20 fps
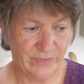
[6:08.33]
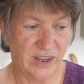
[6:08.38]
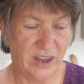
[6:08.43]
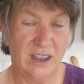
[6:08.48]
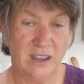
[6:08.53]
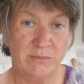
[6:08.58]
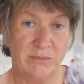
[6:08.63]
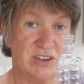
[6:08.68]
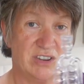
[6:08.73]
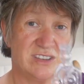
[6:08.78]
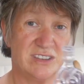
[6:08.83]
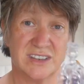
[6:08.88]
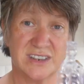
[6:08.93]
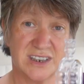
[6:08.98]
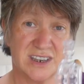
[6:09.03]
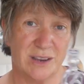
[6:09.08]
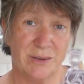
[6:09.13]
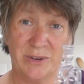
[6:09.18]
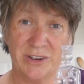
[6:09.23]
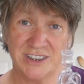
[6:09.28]
Most of the
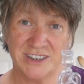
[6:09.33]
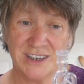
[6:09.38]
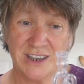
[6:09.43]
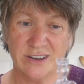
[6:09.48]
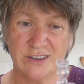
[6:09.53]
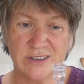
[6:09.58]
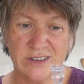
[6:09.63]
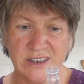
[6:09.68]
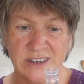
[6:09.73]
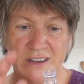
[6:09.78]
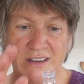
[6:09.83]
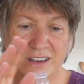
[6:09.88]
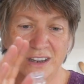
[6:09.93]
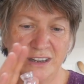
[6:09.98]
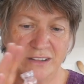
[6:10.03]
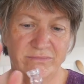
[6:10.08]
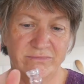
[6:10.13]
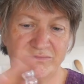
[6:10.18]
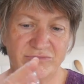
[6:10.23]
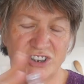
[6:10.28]
time I don't,
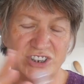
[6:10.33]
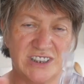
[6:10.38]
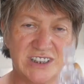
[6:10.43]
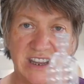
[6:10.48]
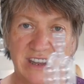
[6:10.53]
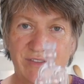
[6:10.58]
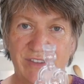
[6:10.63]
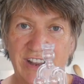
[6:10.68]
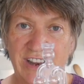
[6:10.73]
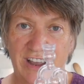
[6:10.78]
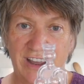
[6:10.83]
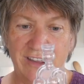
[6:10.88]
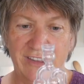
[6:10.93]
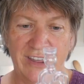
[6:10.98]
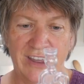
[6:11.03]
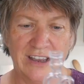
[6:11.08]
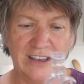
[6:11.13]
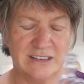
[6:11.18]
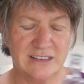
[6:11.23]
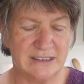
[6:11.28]
I just leave it like
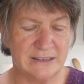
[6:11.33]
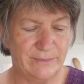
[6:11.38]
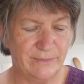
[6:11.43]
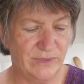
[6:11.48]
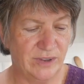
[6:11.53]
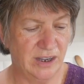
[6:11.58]
that.